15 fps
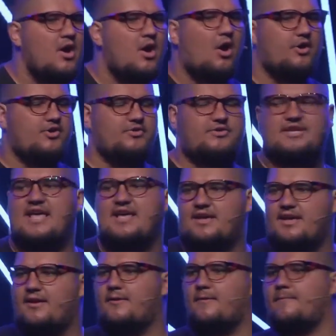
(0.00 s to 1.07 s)
are you
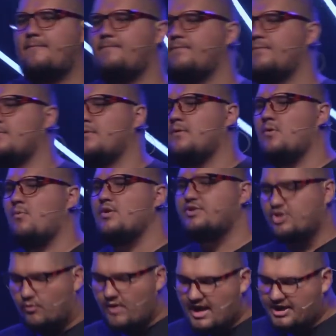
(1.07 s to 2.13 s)
taking? What
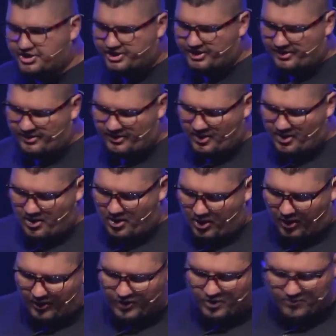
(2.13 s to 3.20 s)
direction
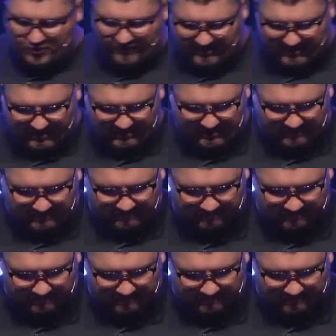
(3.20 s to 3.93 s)
are you moving in?